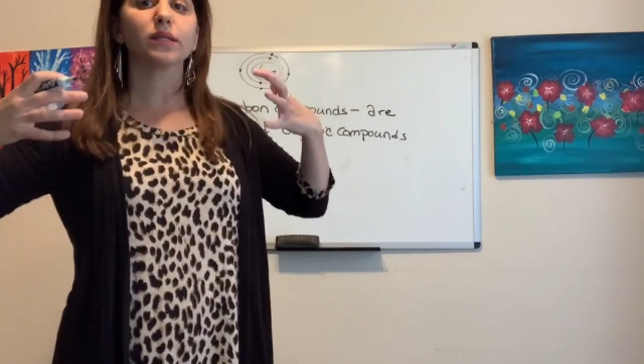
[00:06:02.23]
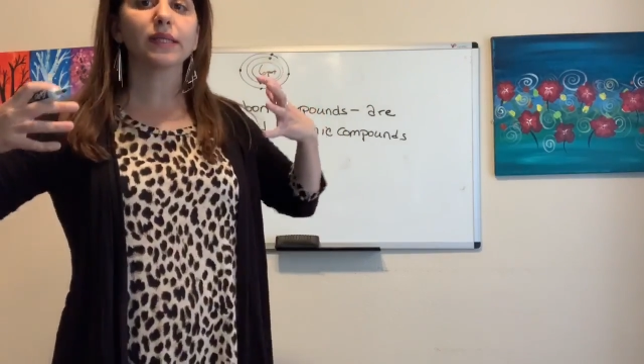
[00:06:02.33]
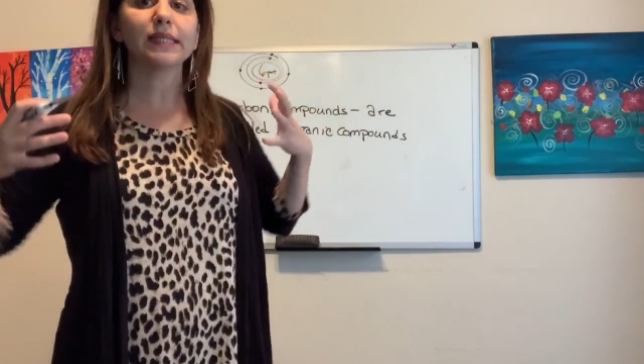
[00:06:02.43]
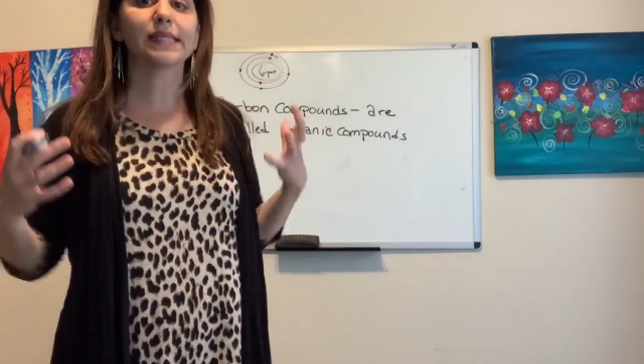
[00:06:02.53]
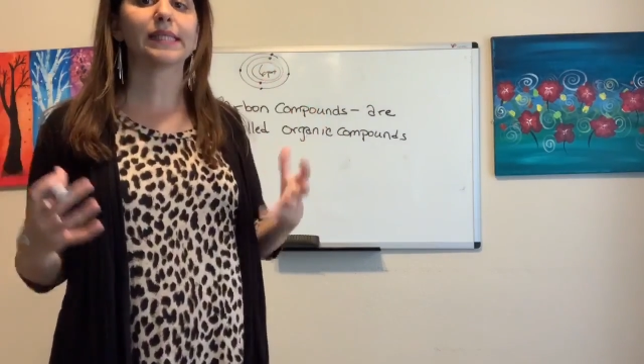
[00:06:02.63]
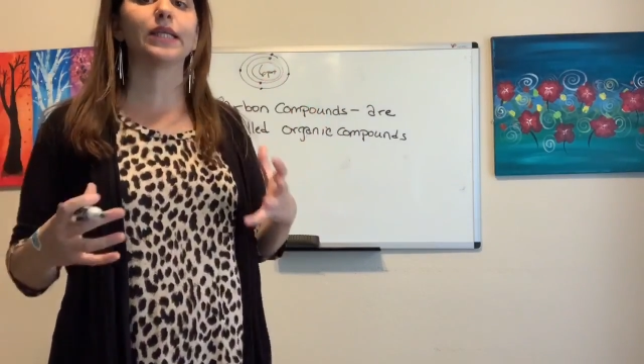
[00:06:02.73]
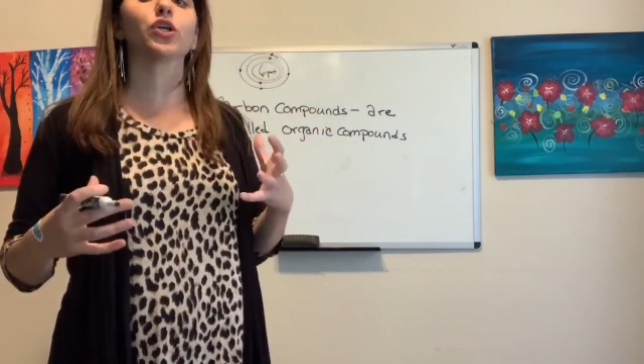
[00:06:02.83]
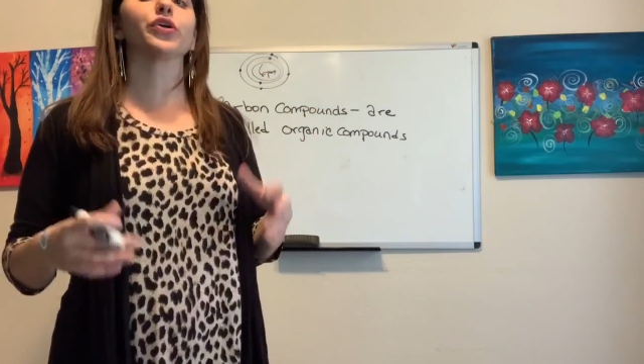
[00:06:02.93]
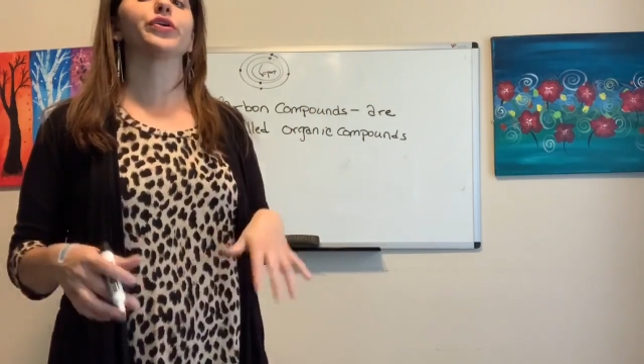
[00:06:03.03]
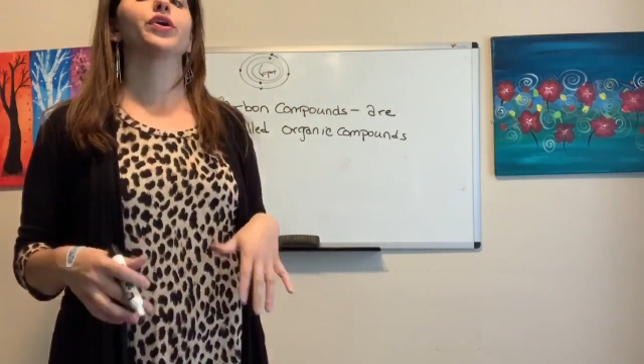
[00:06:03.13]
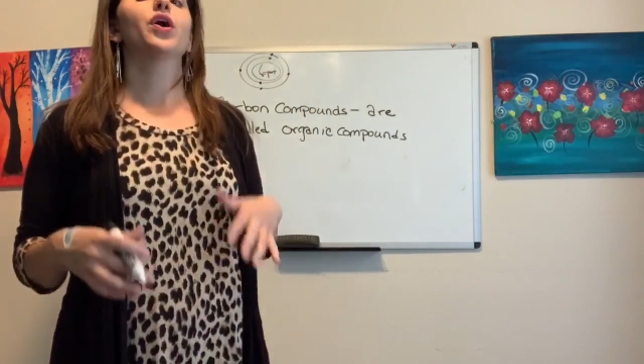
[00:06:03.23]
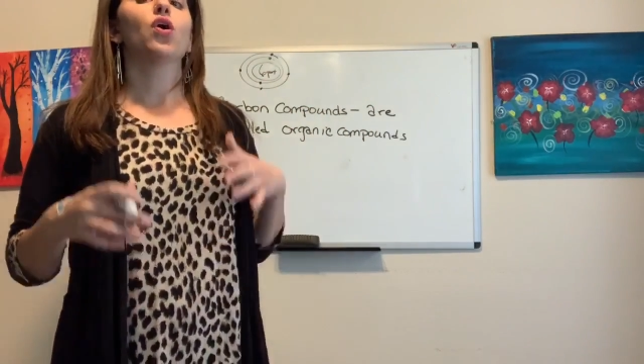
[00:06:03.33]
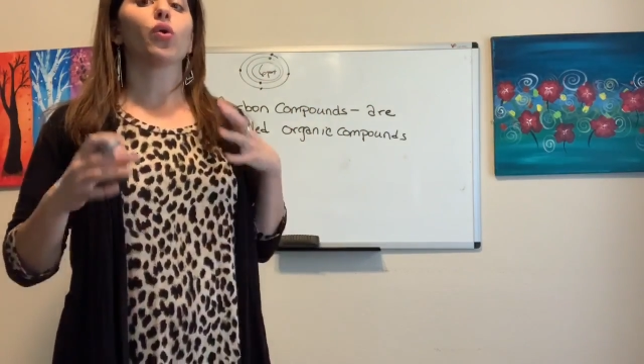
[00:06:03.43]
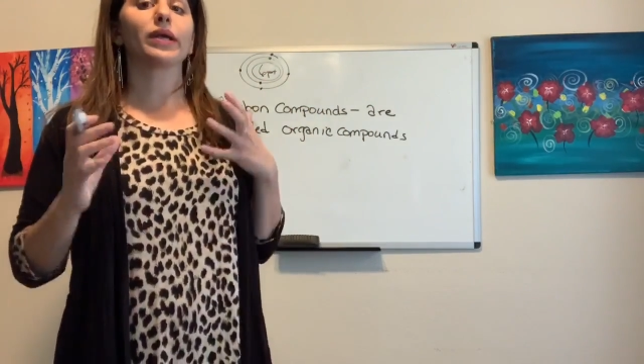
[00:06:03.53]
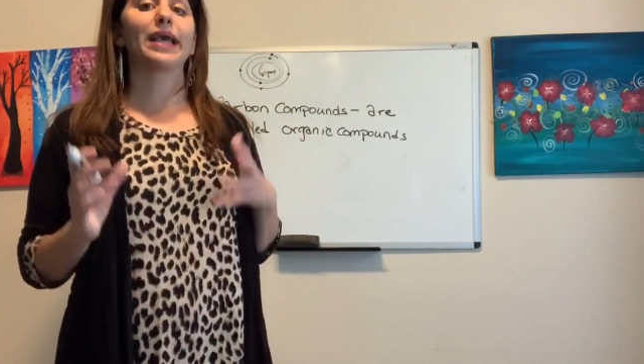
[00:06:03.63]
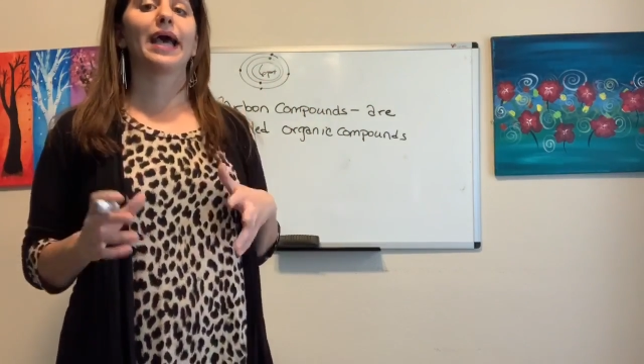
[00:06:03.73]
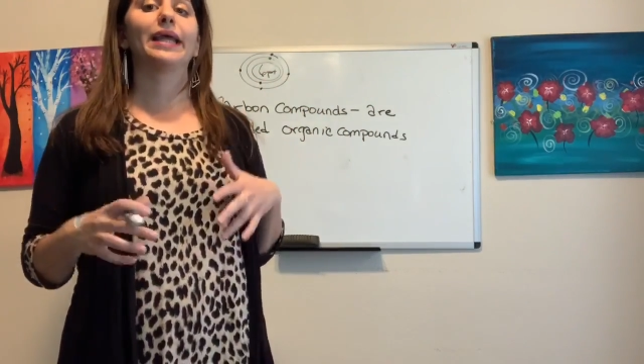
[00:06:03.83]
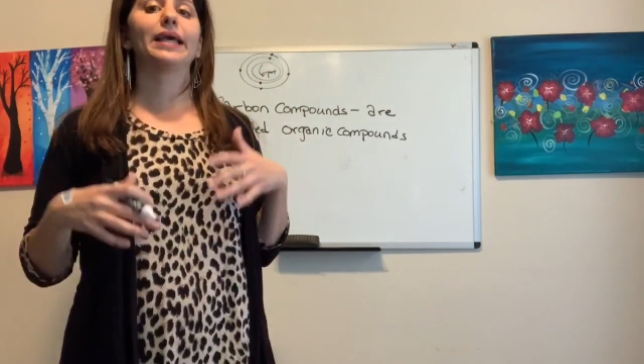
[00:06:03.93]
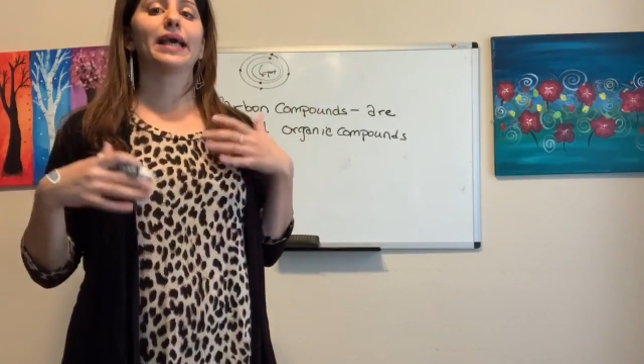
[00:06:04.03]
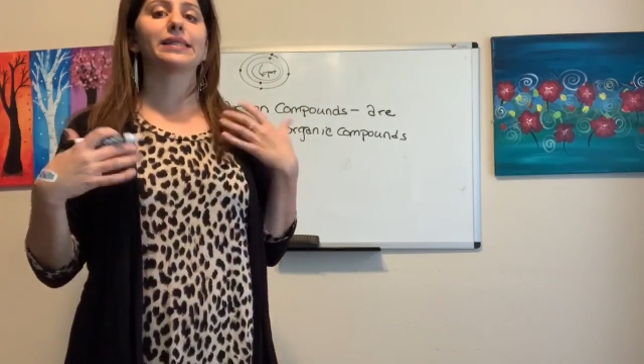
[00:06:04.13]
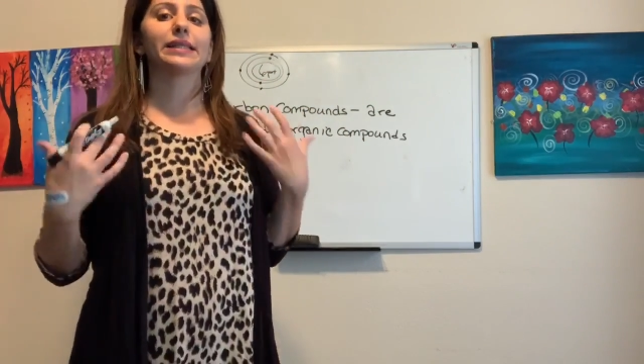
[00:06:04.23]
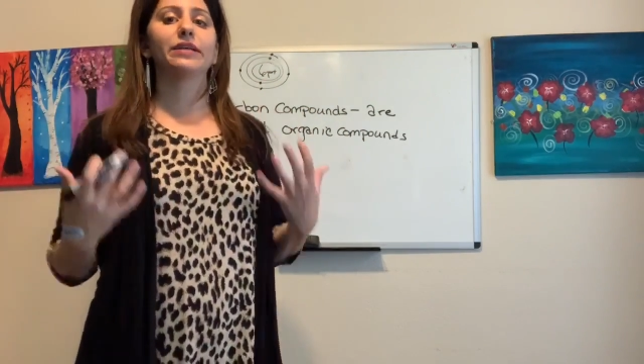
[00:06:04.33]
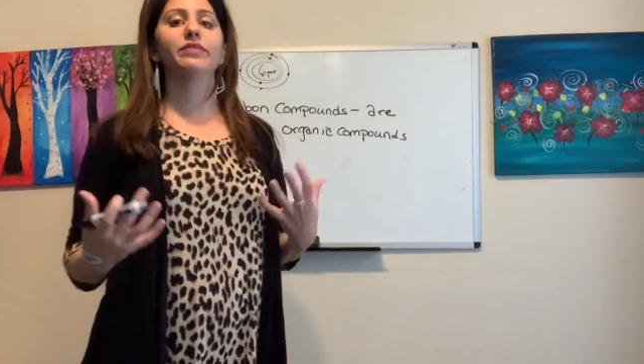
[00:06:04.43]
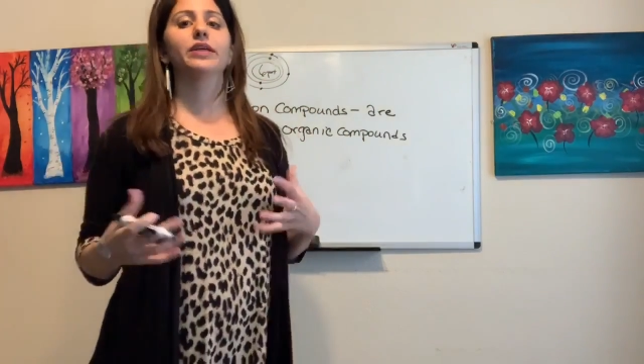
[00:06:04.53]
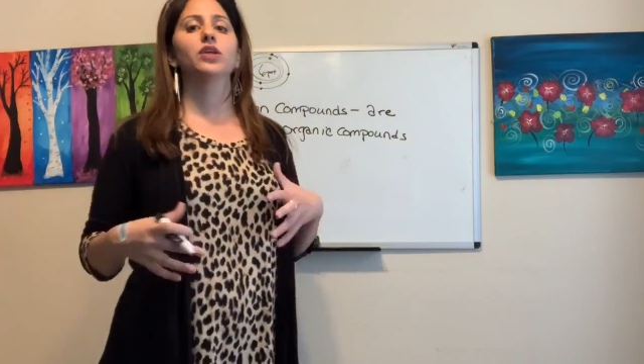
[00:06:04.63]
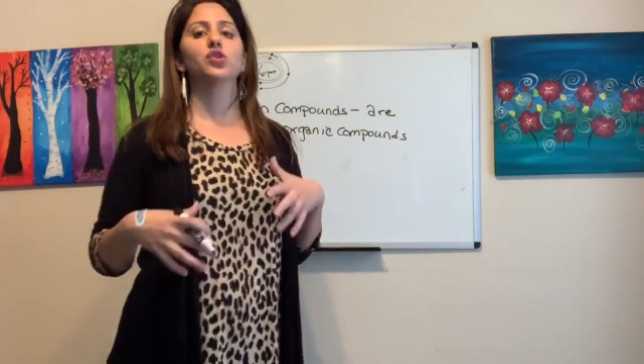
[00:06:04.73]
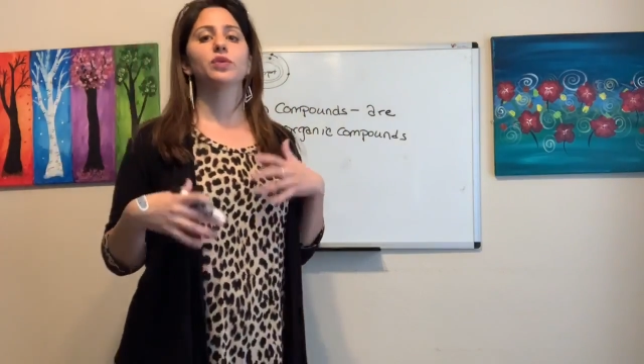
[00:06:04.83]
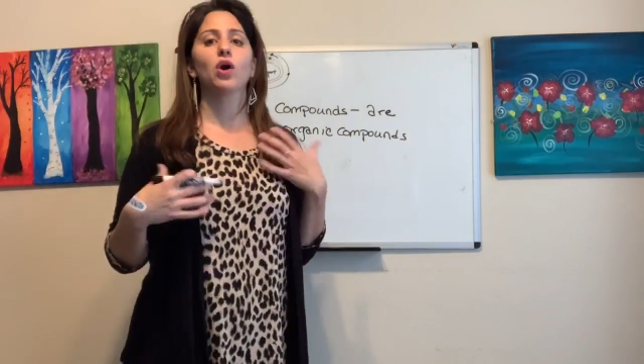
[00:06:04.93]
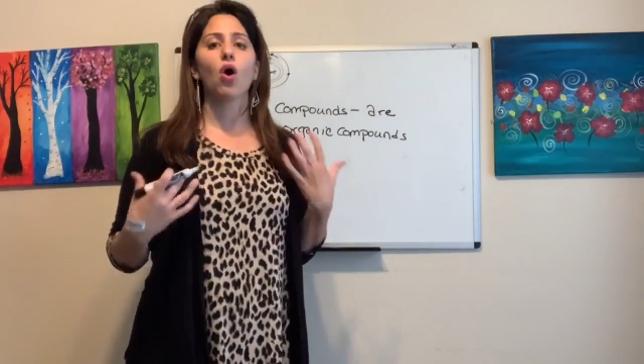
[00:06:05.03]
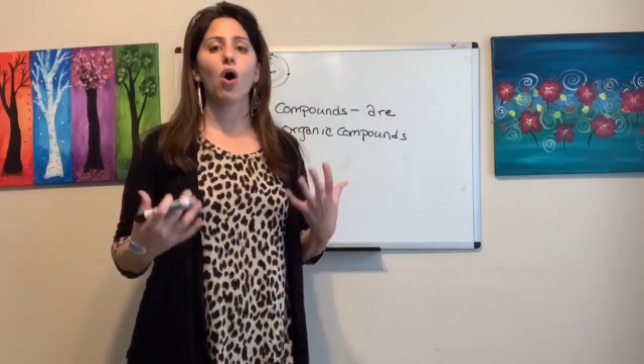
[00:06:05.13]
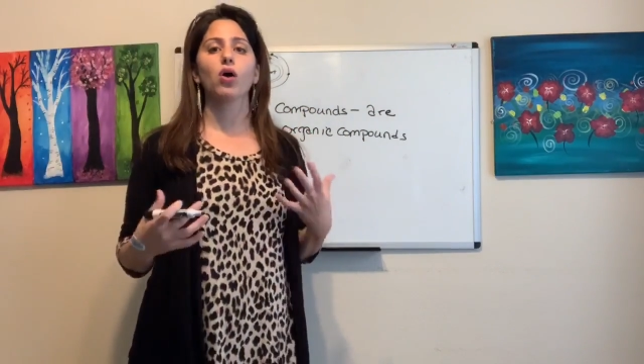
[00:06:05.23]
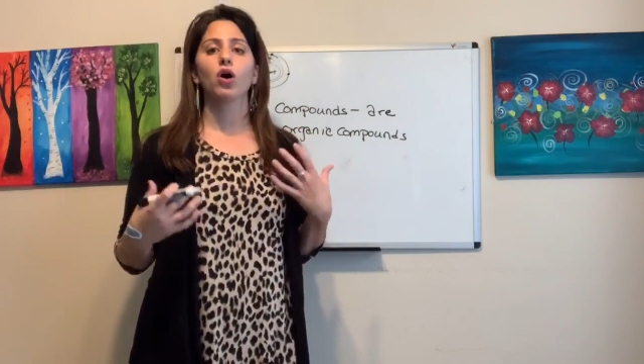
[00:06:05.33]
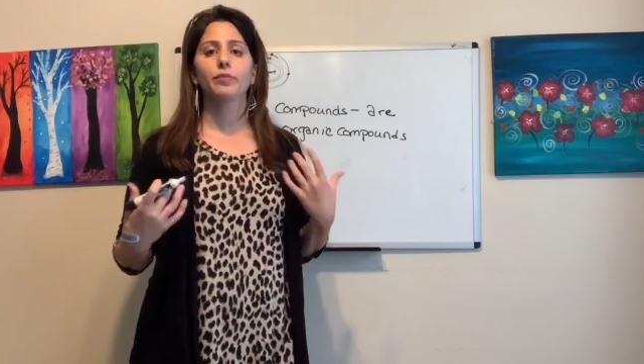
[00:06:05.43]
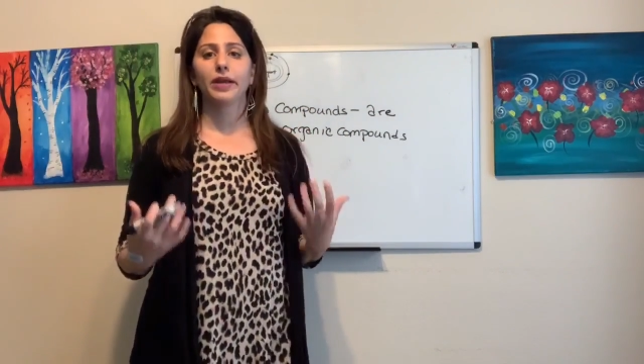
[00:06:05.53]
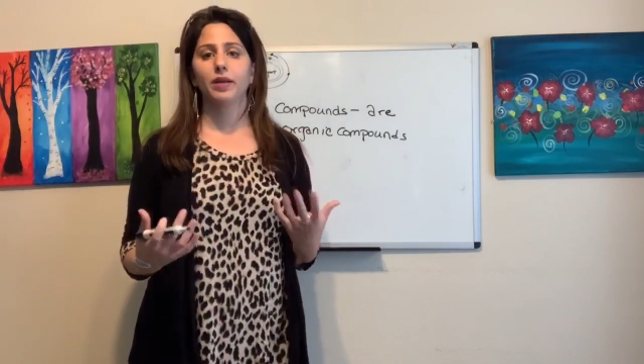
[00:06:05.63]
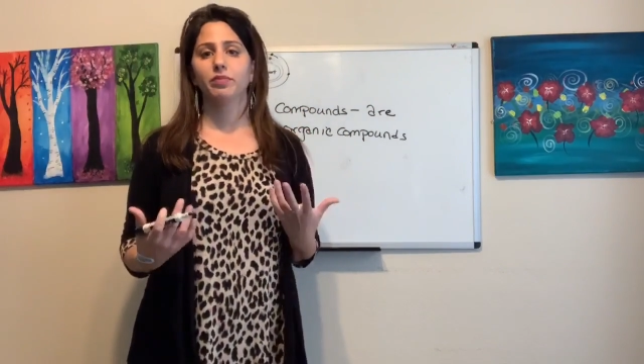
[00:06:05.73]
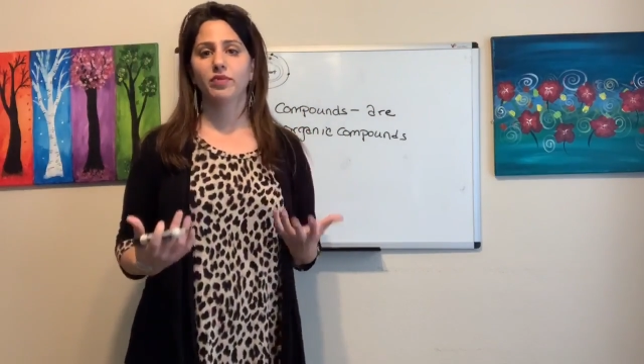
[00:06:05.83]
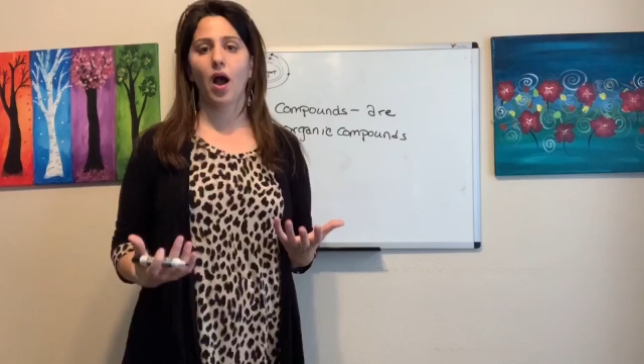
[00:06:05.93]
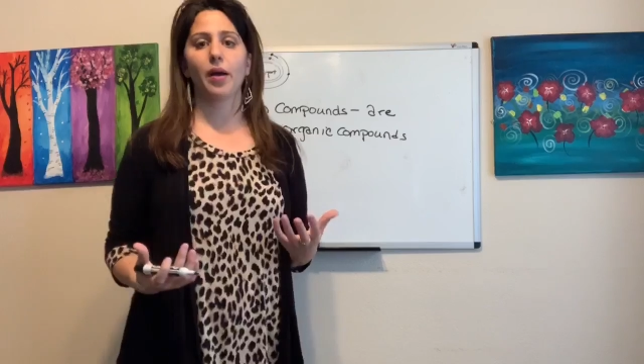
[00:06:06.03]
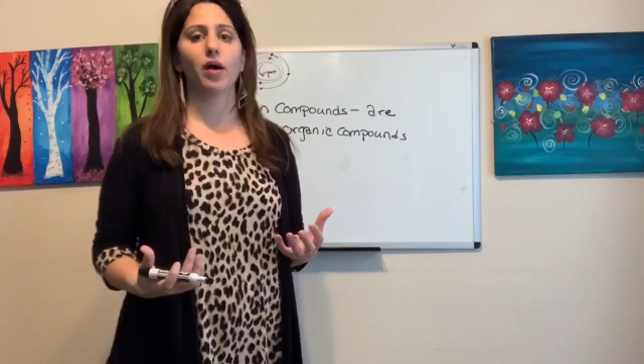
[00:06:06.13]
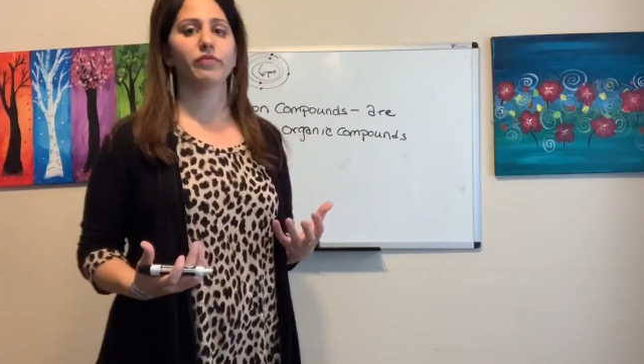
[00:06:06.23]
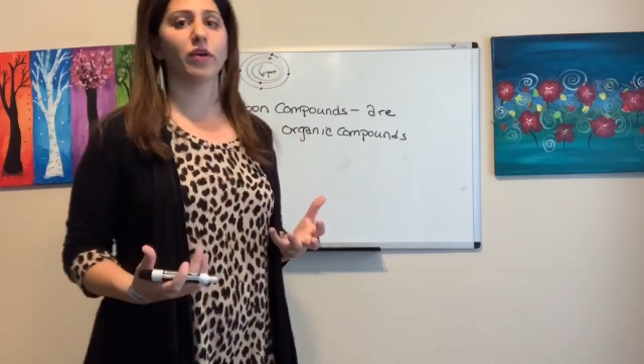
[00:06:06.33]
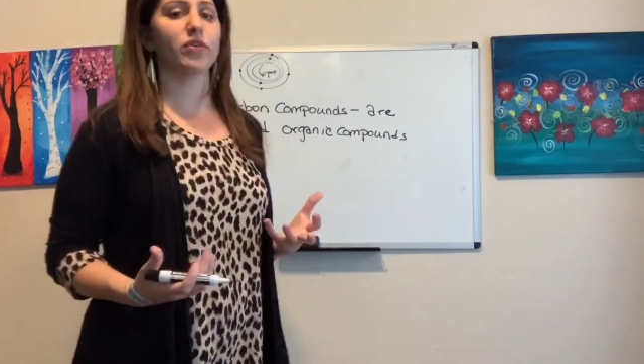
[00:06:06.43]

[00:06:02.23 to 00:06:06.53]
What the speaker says: considered organic as living because we all are made up of